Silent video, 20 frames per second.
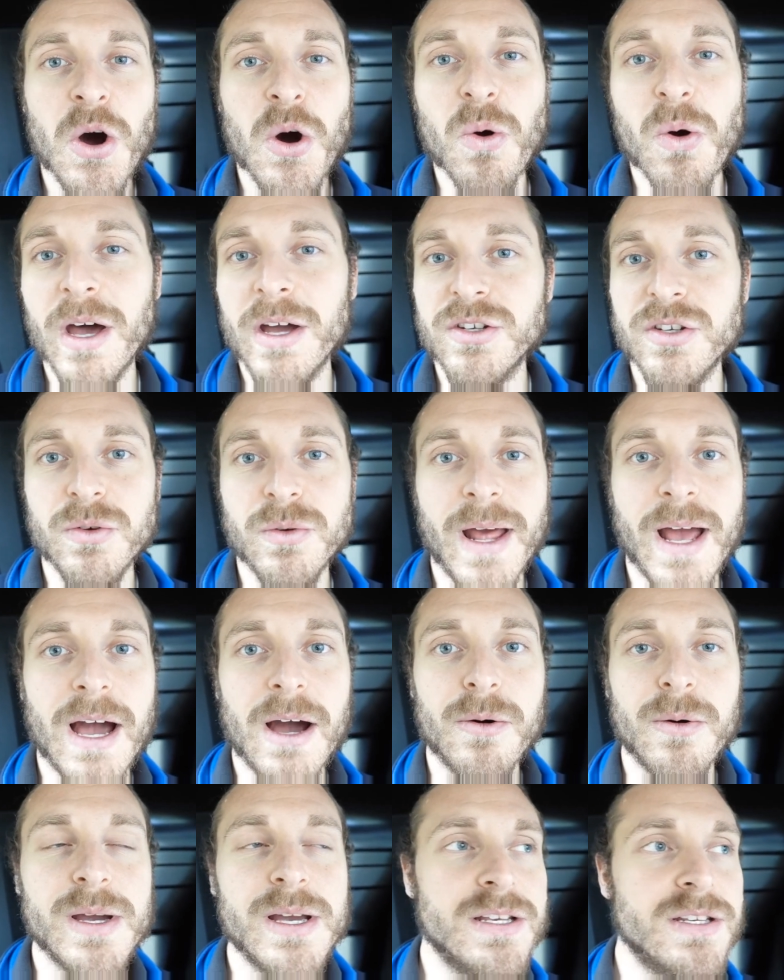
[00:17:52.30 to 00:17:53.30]
All I do
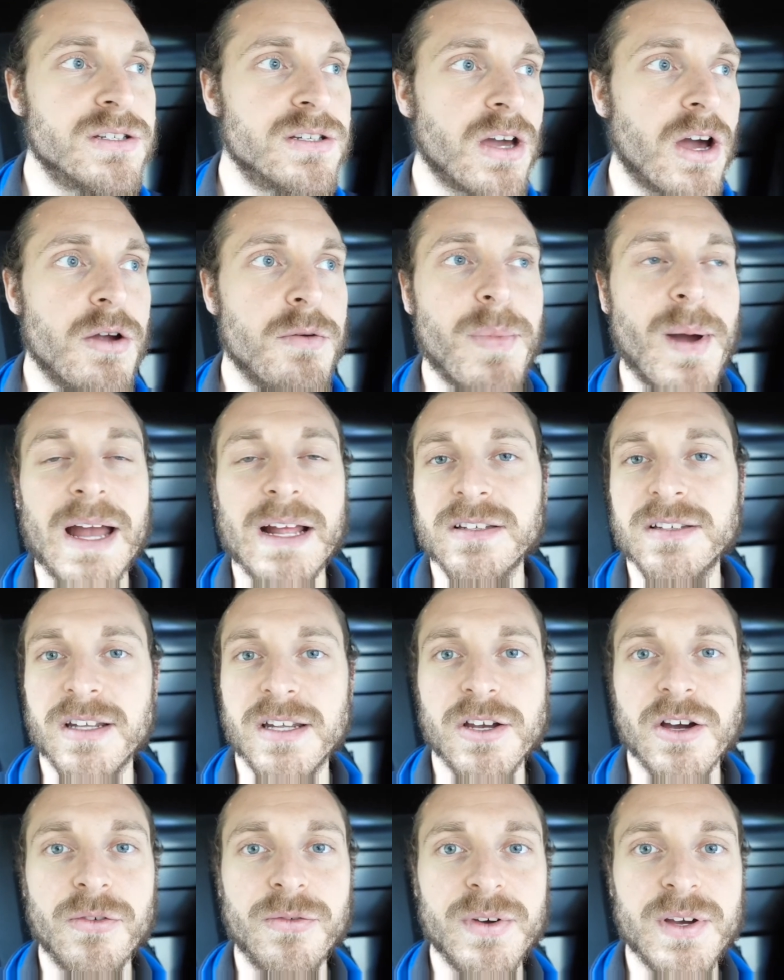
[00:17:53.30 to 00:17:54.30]
now is go back to
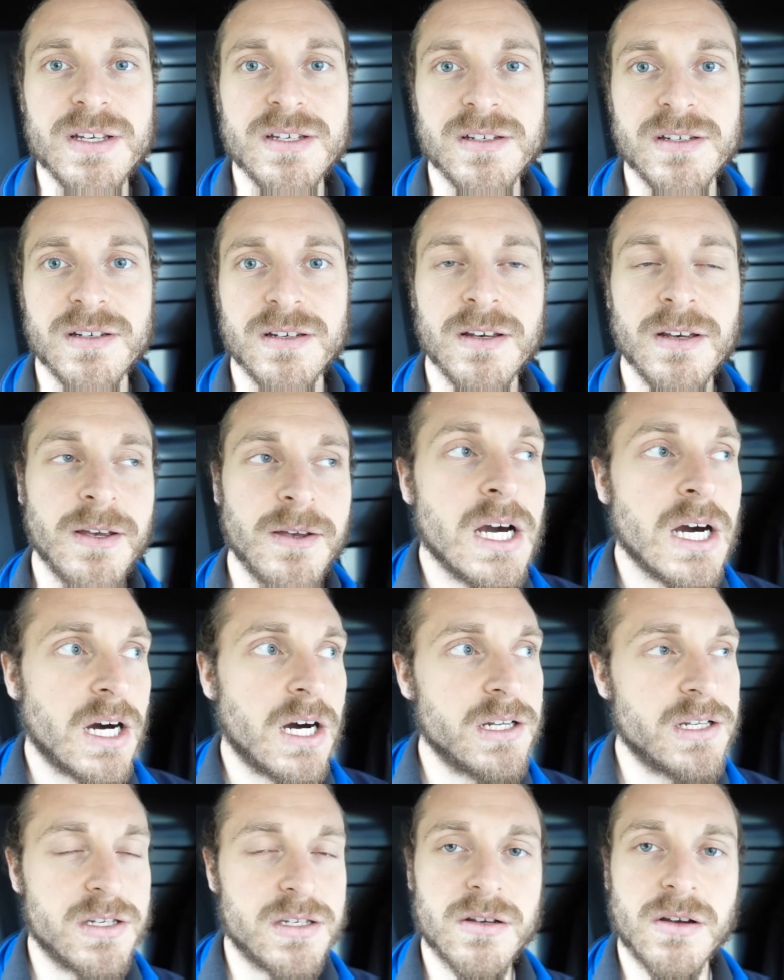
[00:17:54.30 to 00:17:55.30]
the office.
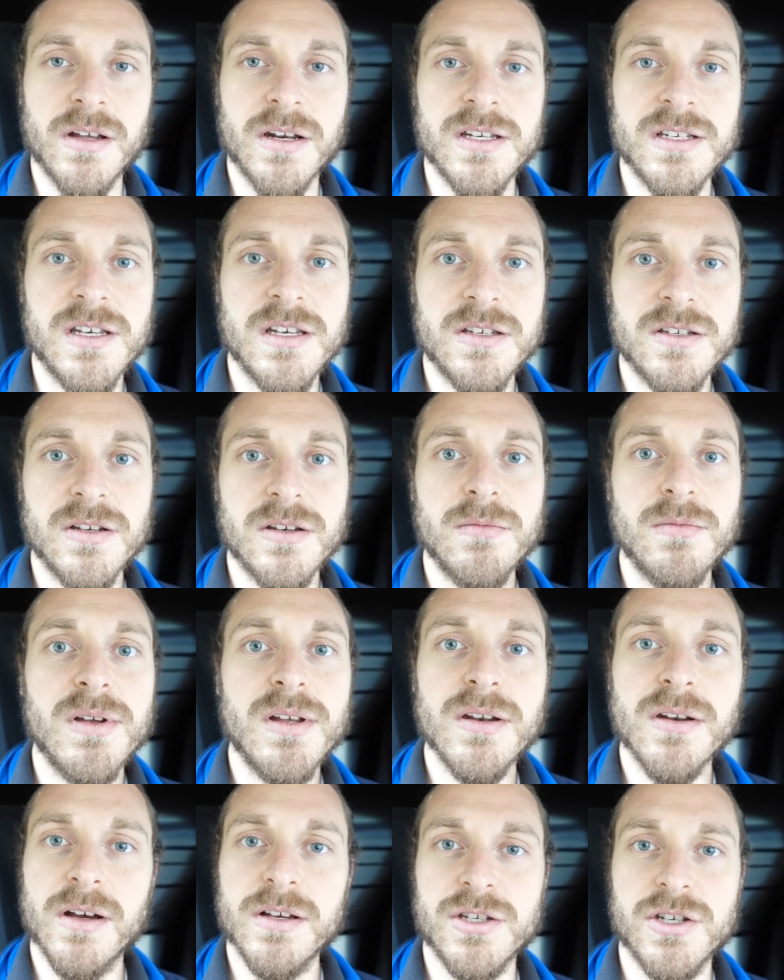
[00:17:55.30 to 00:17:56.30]
I design a system,
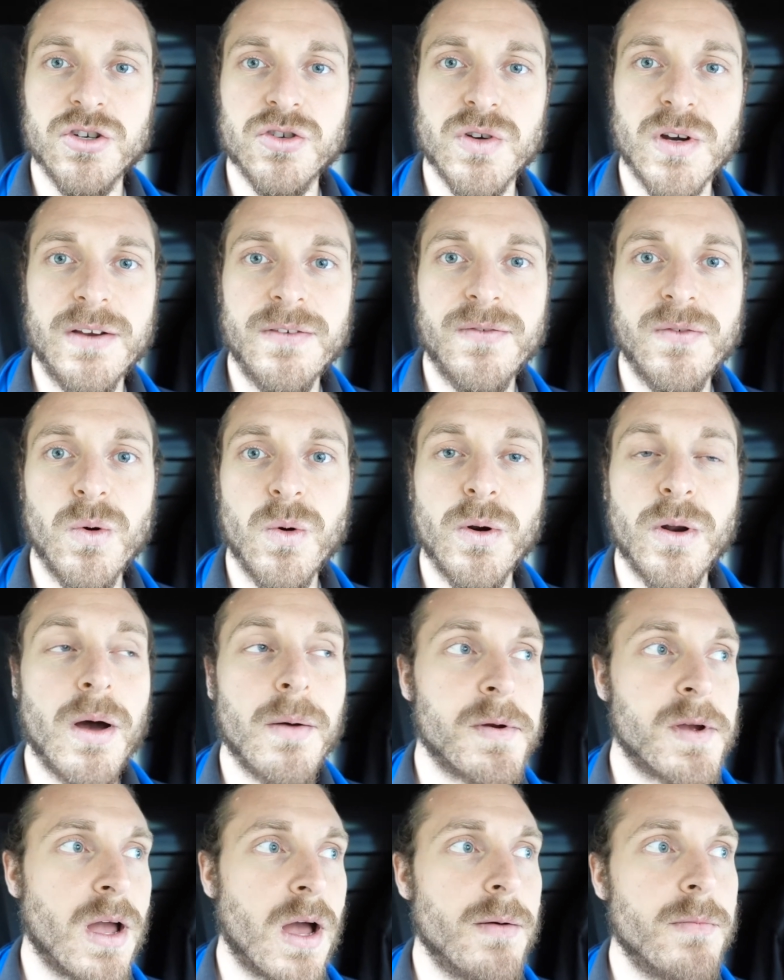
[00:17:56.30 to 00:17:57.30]
nice and straightforward.
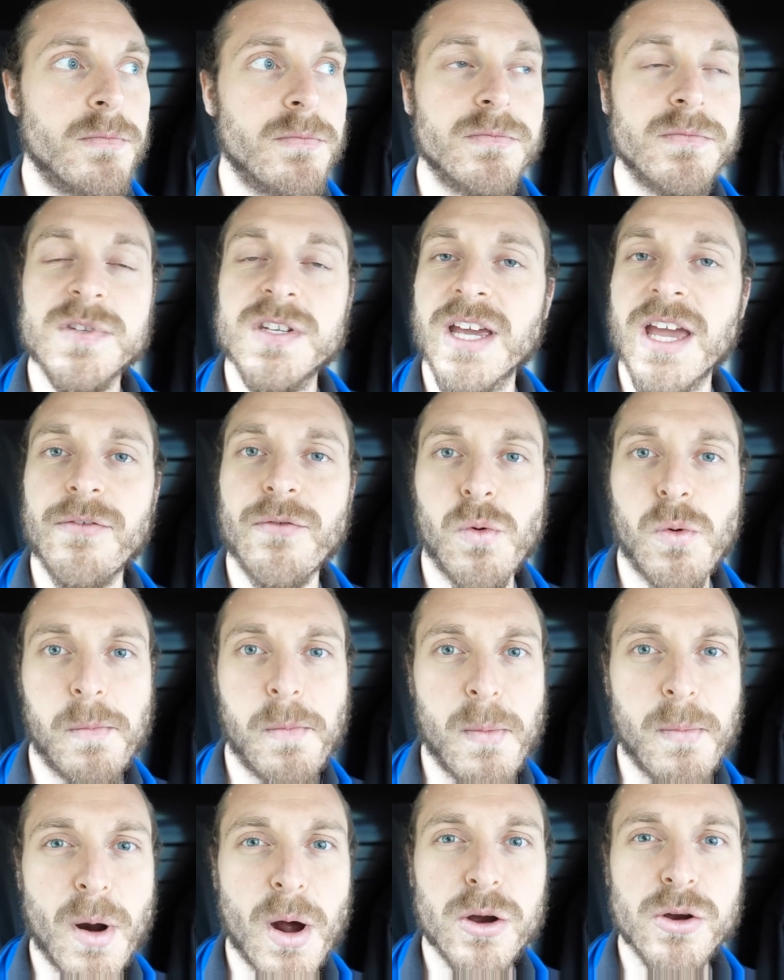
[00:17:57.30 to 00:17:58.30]
I'll come together with a
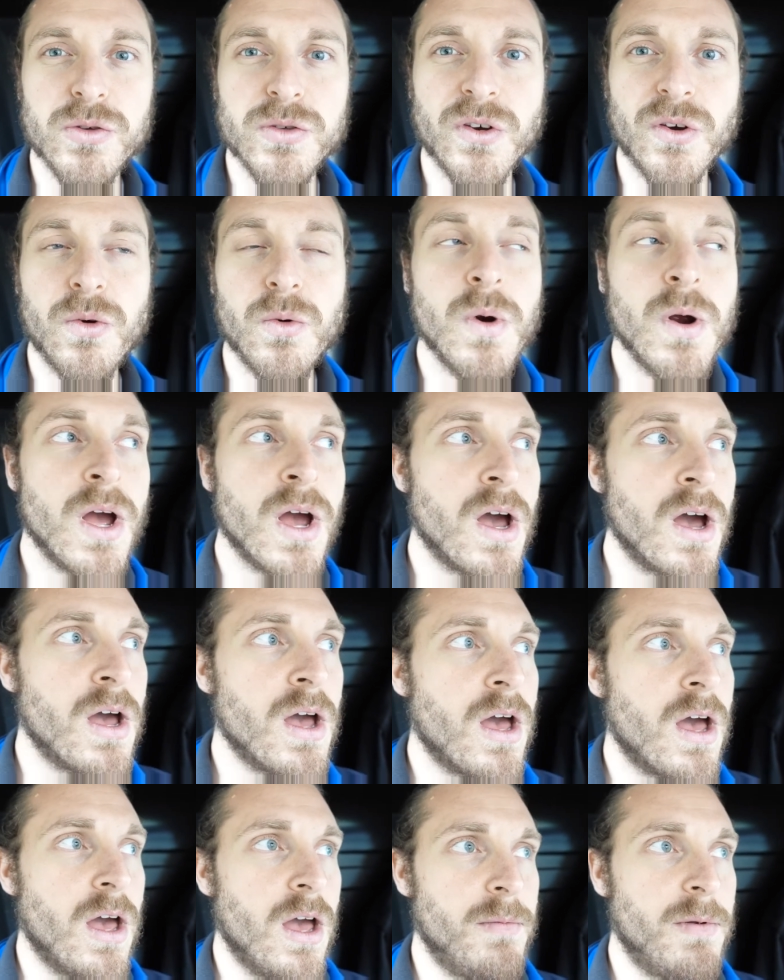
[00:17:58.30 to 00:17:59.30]
proposal.
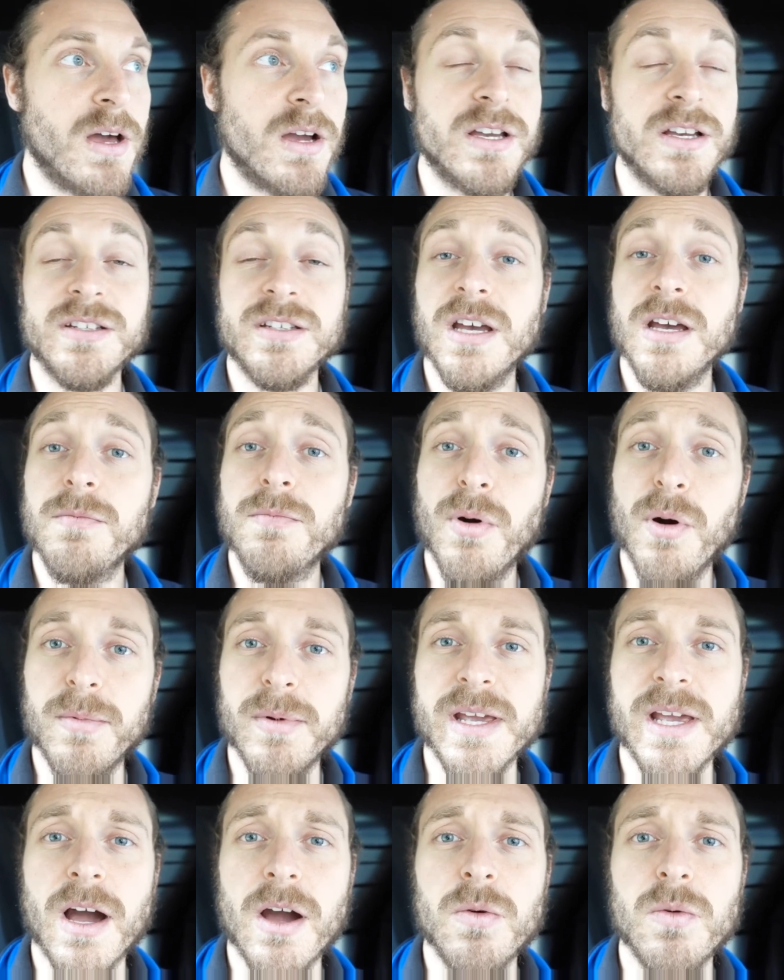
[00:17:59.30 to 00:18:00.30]
Like I said,
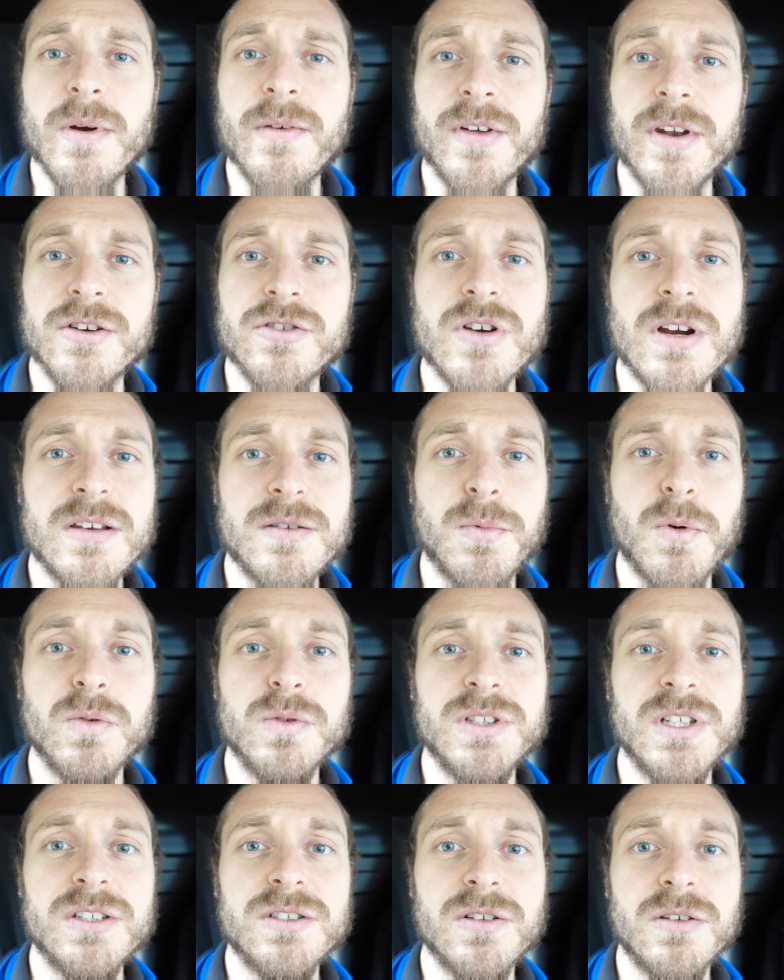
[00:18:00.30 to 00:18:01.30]
probably go with an
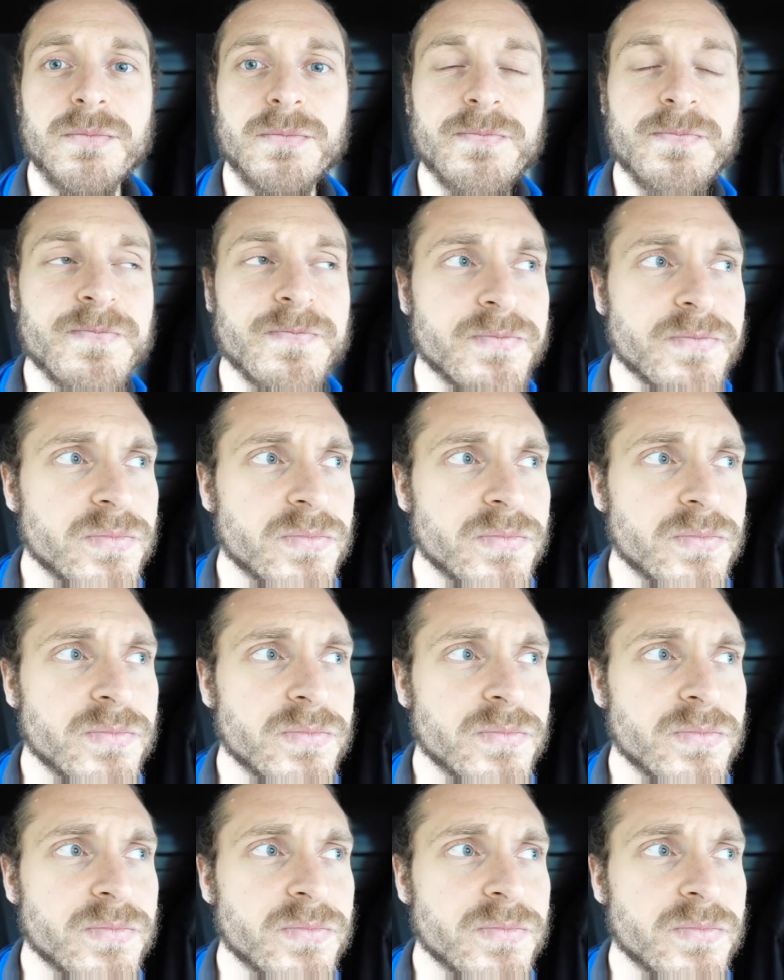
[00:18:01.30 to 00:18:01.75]
addressable system.